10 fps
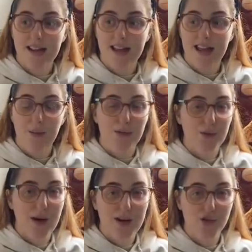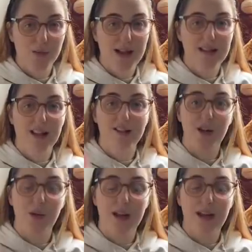it was quite traumatic.
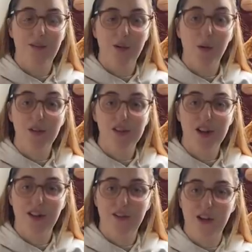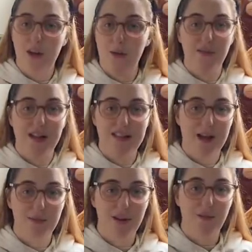So if you want to turn this video off, that's
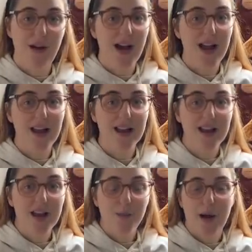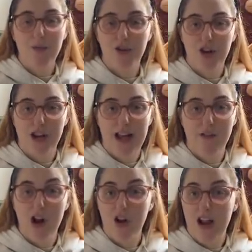absolutely fine, but I'm just going to
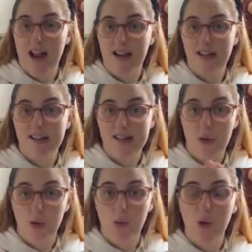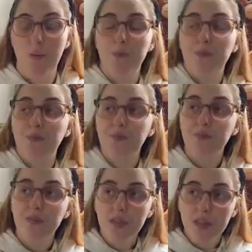carry on and tell you all.
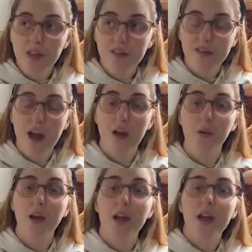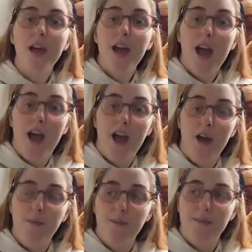So
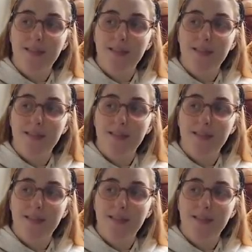the